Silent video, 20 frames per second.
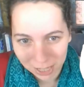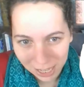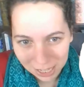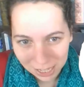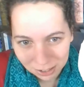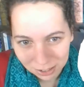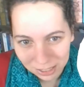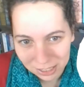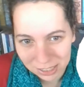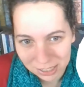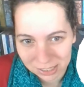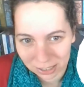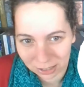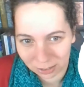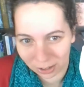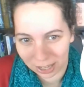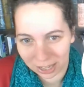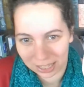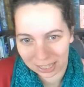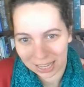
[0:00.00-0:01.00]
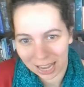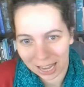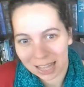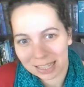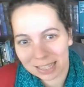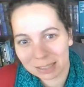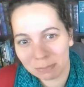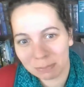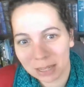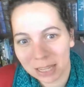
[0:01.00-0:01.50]
title is The Great
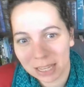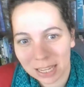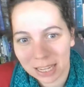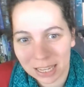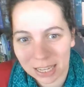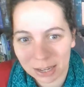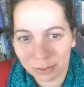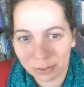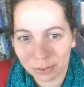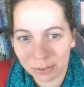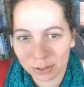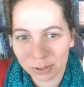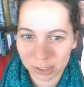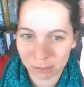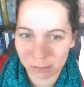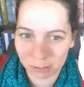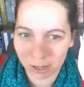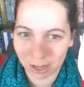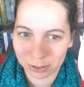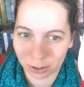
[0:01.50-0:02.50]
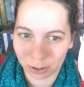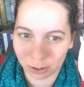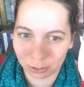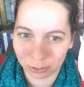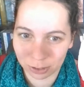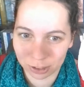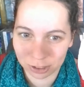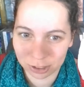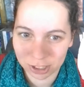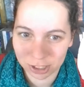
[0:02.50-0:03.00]
Gatsby. It was written by
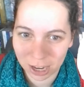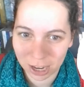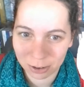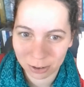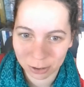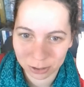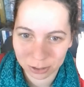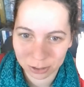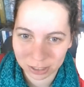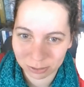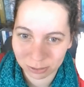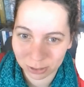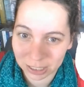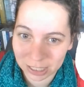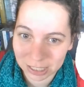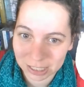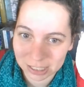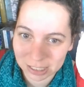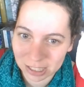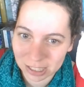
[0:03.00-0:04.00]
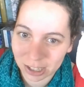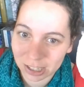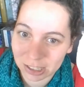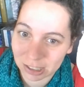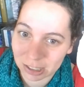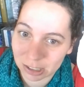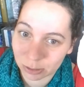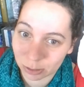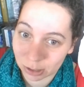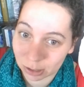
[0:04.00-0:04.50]
Scott Fitzgerald and released in
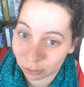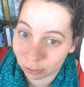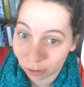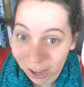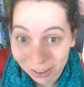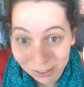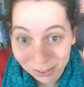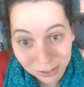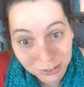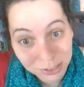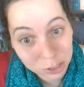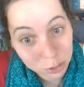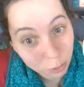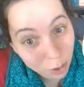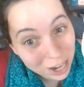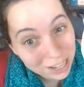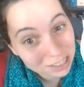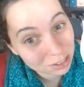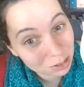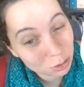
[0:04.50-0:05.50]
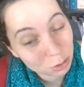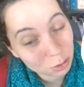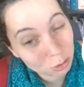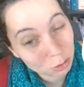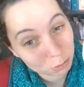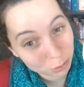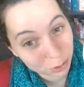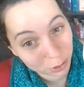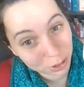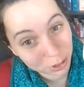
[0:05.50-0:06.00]
1925, so it's quite an
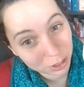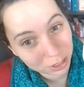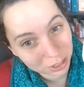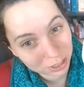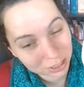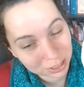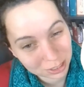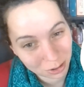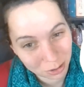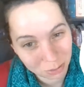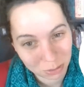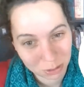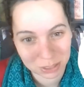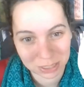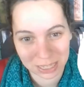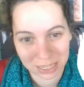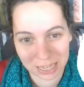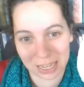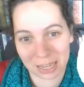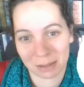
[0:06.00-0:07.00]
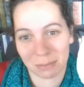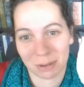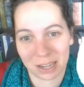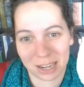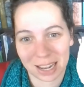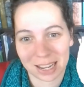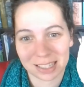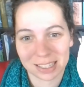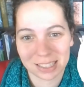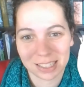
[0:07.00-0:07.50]
old book. Don't be mistaken
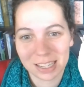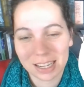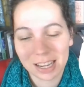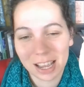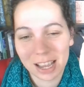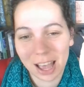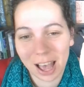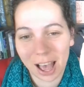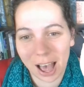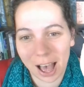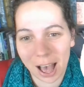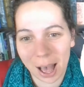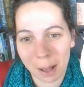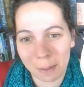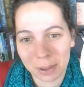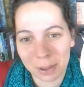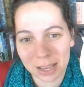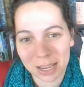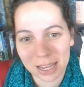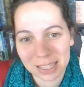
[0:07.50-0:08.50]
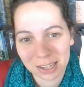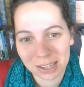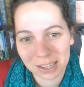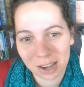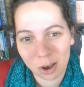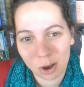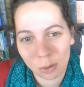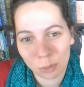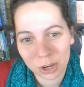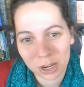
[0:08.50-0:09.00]
by that. It's
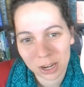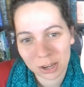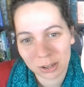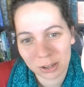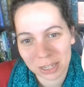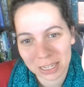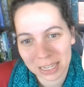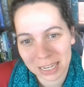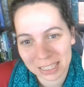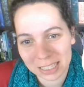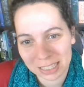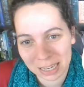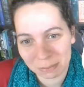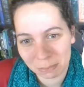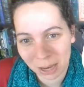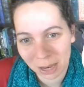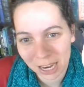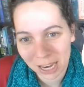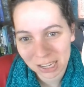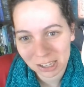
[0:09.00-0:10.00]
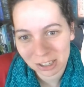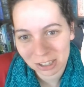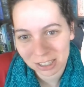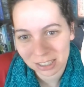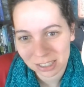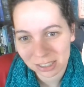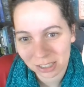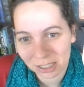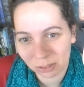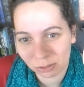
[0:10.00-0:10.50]
got 188
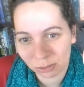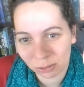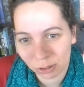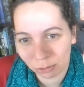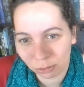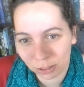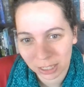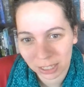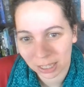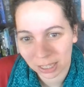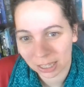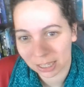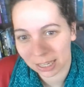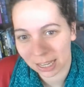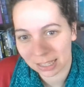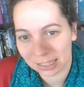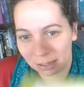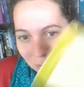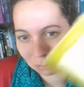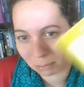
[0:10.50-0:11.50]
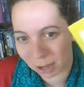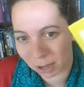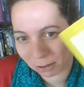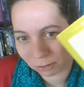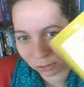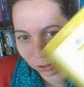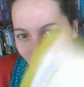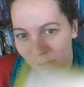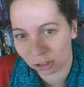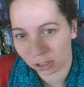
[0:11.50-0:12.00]
pages roughly, and that's in
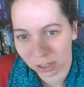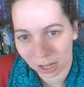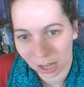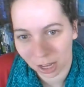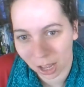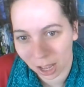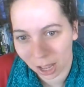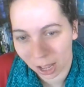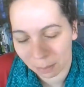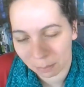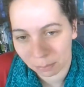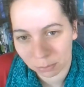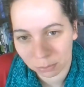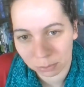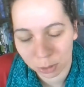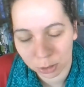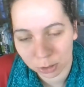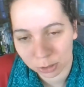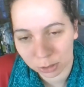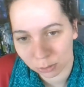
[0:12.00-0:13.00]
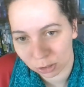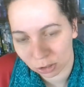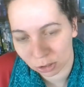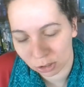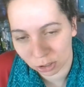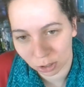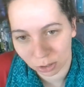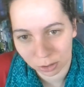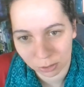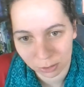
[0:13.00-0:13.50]
my version. Most
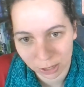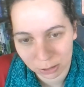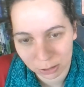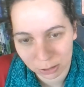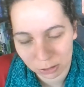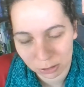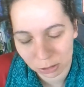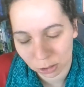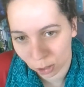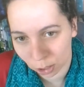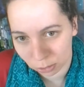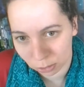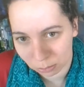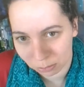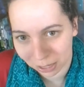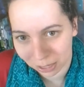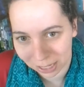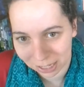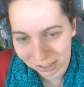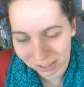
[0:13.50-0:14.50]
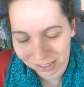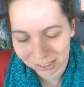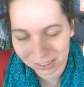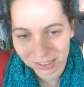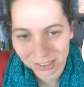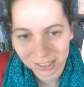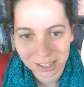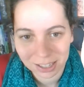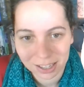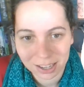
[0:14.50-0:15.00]
versions are around 200
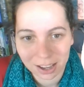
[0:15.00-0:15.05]
pages,